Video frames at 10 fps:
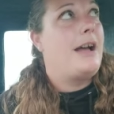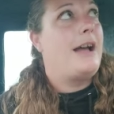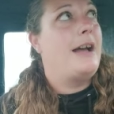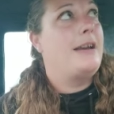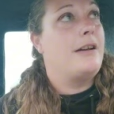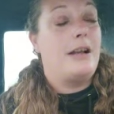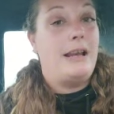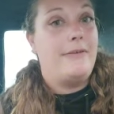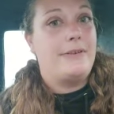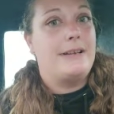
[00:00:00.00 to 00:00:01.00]
and I
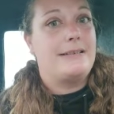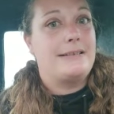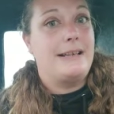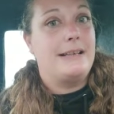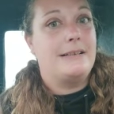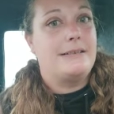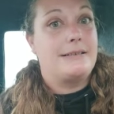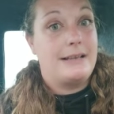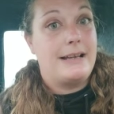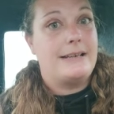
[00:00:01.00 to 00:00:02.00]
left at six
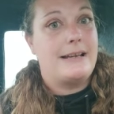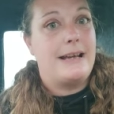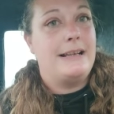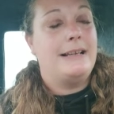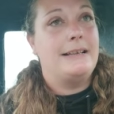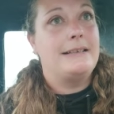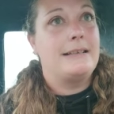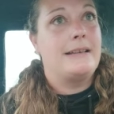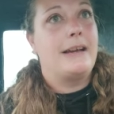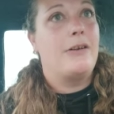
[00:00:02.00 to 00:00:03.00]
to get to
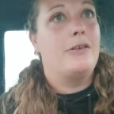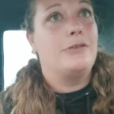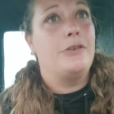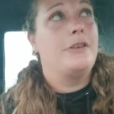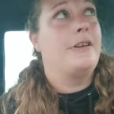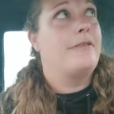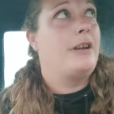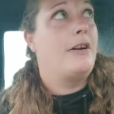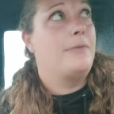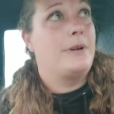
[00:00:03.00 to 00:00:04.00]
Haley's. Now I'll do another
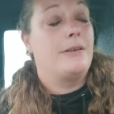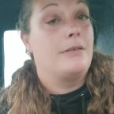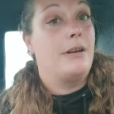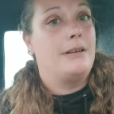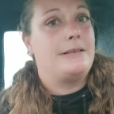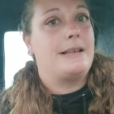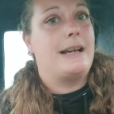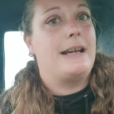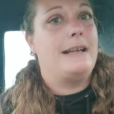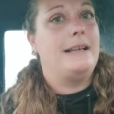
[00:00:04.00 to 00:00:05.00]
live when I'm close to
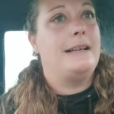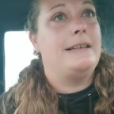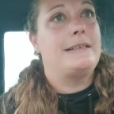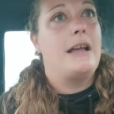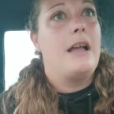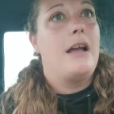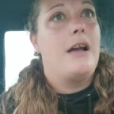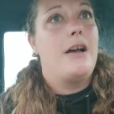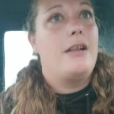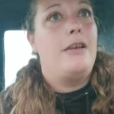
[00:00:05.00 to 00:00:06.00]
Haley's.
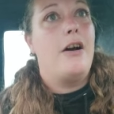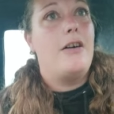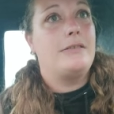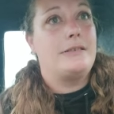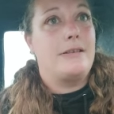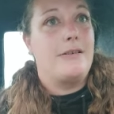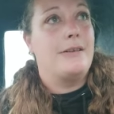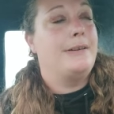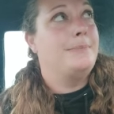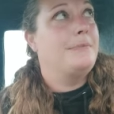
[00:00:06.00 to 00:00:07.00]
Last
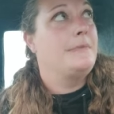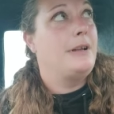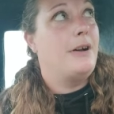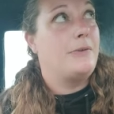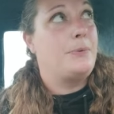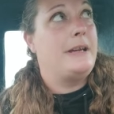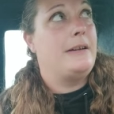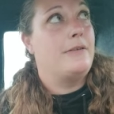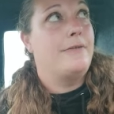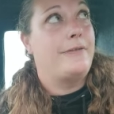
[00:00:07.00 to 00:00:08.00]
time, last week
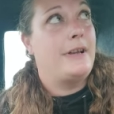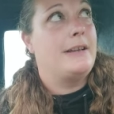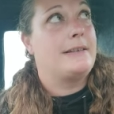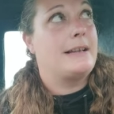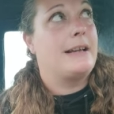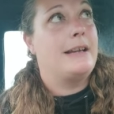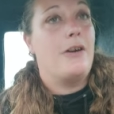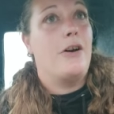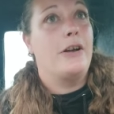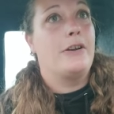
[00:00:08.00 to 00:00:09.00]
on Thursday,
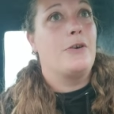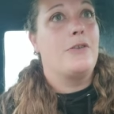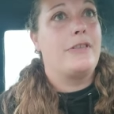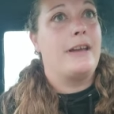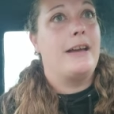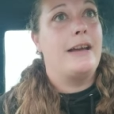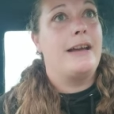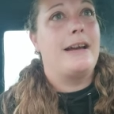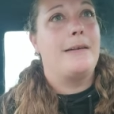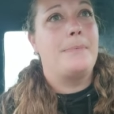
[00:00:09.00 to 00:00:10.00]
I got there
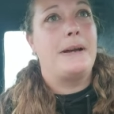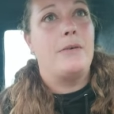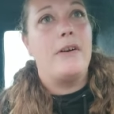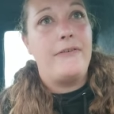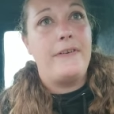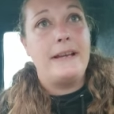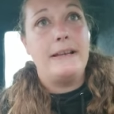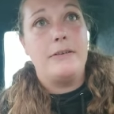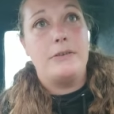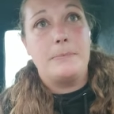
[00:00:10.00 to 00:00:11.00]
at about, I
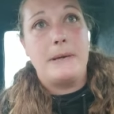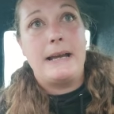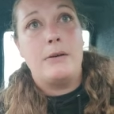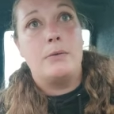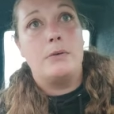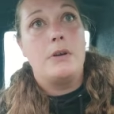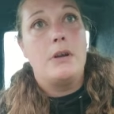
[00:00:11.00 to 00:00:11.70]
think it was about